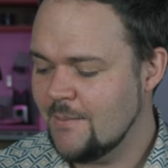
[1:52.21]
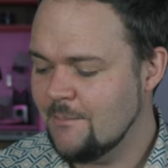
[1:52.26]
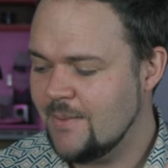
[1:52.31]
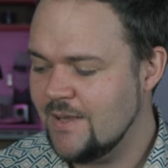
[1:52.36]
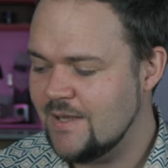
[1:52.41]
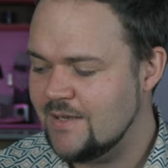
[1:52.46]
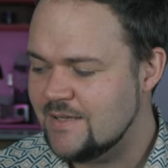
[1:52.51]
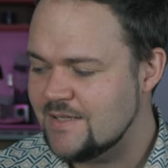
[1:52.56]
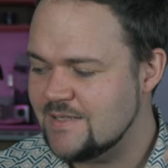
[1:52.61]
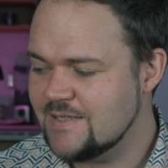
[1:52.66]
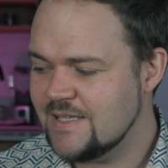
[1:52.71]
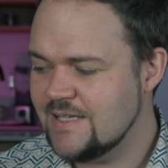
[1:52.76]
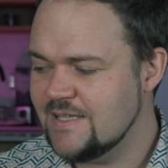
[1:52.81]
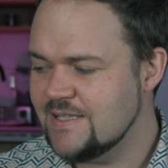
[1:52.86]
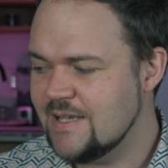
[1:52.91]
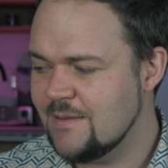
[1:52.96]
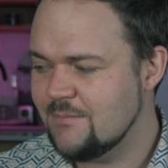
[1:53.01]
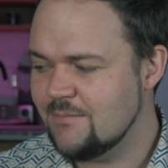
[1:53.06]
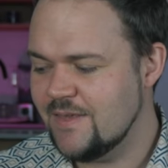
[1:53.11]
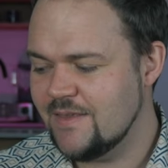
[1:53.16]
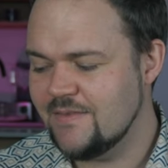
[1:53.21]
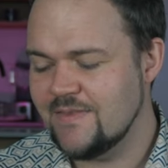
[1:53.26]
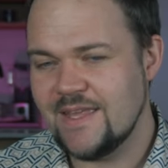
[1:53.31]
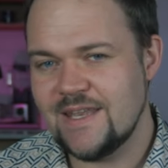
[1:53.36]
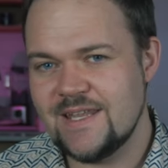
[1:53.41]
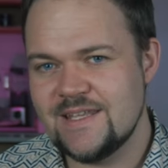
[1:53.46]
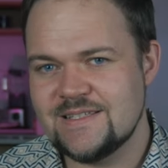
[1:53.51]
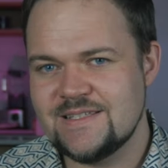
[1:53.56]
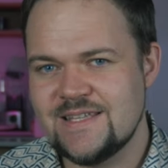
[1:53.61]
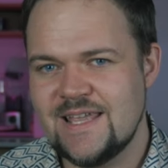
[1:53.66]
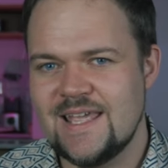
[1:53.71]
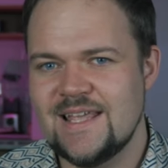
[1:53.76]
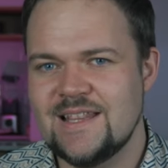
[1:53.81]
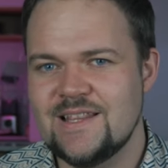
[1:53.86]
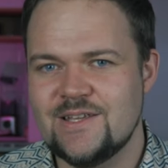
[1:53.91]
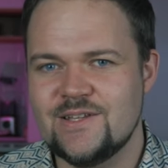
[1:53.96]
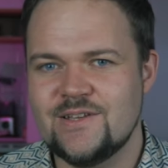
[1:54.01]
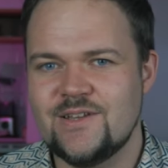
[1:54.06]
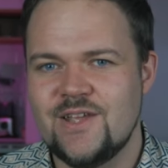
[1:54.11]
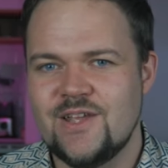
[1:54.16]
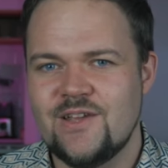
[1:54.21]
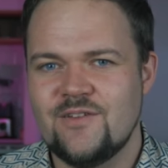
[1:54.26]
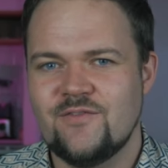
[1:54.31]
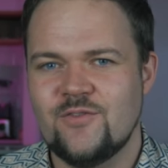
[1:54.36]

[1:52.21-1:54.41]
but to see something that is tailored